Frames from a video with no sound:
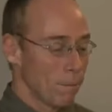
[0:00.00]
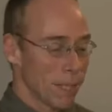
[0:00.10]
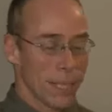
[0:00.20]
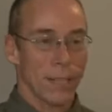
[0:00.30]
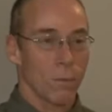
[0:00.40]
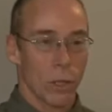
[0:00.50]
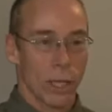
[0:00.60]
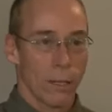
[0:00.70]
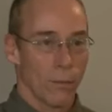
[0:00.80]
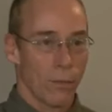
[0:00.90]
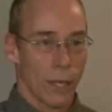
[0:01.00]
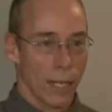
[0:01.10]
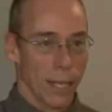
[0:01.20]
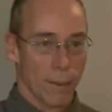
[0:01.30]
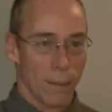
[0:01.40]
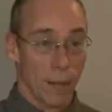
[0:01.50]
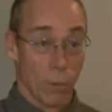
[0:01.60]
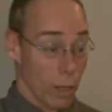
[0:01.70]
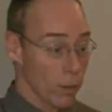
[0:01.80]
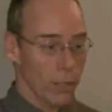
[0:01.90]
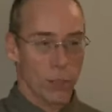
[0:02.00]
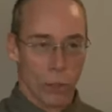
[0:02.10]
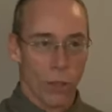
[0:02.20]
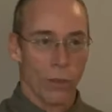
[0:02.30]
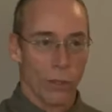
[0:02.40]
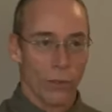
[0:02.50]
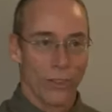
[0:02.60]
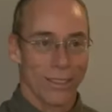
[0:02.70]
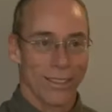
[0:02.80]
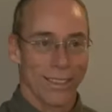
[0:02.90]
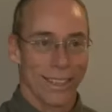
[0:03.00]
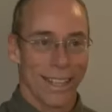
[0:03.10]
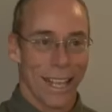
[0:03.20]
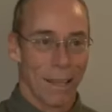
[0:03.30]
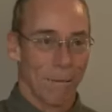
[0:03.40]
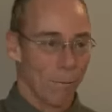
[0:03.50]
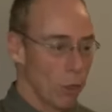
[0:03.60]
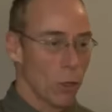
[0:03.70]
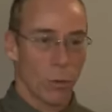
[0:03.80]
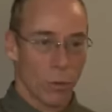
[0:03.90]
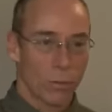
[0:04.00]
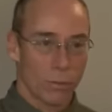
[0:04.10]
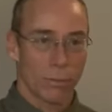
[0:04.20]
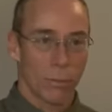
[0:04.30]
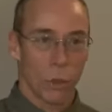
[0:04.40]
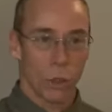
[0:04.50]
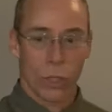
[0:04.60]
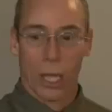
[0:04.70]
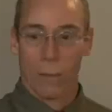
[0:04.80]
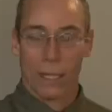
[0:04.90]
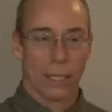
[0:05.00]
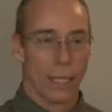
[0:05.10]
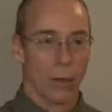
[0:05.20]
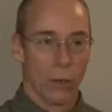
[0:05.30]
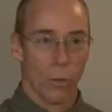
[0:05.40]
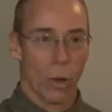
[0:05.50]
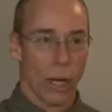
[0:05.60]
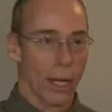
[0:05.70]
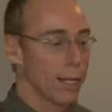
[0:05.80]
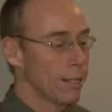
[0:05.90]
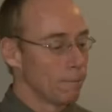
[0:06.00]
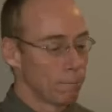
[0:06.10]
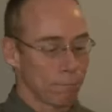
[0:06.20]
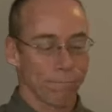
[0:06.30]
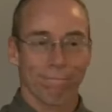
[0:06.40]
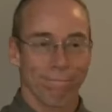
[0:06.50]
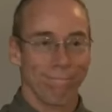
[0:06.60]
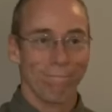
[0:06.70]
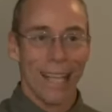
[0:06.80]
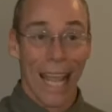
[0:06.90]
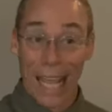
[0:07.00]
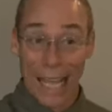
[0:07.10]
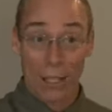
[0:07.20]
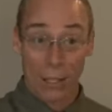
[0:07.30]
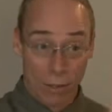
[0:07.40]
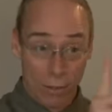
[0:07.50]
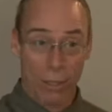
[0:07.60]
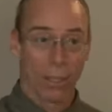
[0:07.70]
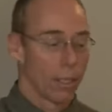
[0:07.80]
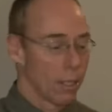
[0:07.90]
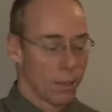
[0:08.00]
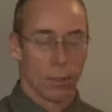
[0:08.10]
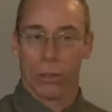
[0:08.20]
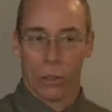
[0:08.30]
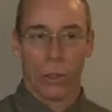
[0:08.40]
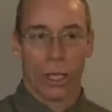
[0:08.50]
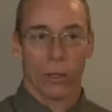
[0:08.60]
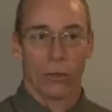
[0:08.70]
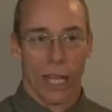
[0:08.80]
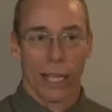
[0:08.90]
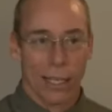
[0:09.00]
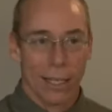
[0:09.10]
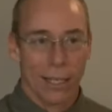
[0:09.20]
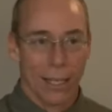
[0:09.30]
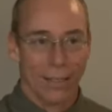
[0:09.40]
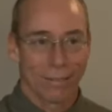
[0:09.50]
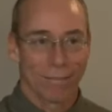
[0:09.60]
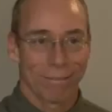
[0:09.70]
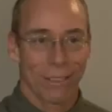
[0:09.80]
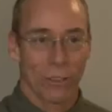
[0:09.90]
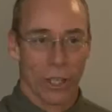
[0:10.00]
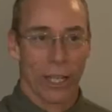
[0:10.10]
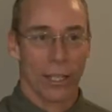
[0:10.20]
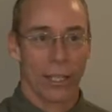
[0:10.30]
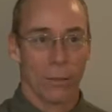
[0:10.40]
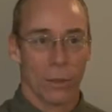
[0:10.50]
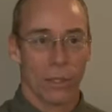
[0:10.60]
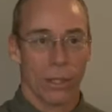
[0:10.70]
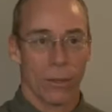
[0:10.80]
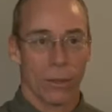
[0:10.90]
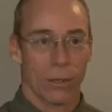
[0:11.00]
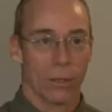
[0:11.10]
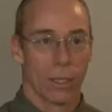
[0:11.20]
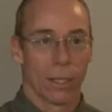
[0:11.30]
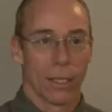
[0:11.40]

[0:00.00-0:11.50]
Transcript: Clinton wanted him to find out about what are these UFOs and, who's keeping it secret and why, and who killed Jack Kennedy, because Jack Kennedy was his hero.